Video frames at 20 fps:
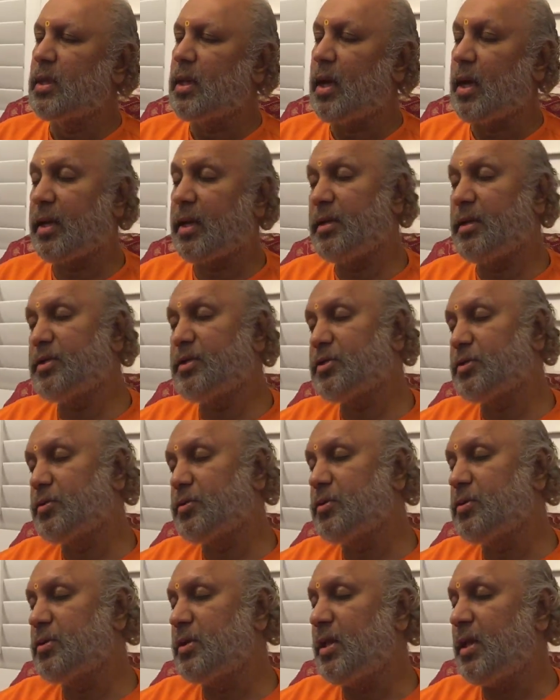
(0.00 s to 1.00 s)
akin
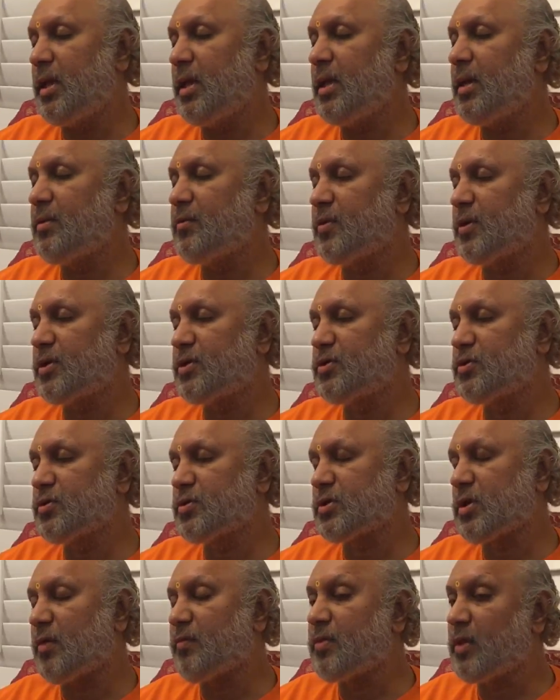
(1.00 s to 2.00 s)
to the
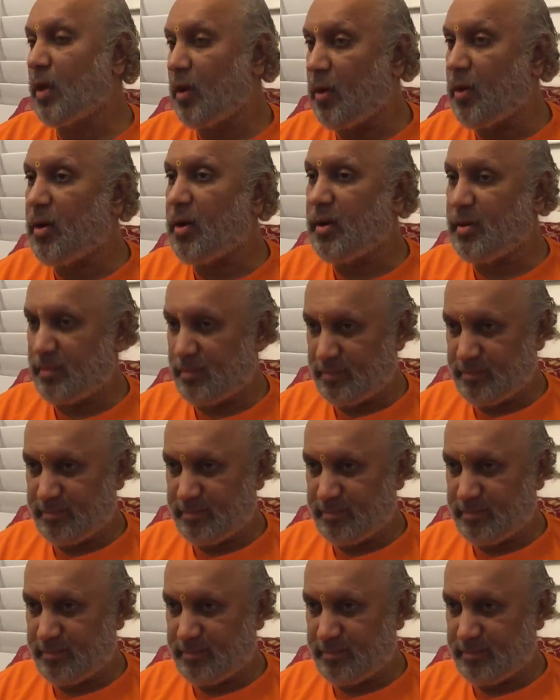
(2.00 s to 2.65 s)
virtues of the Lord.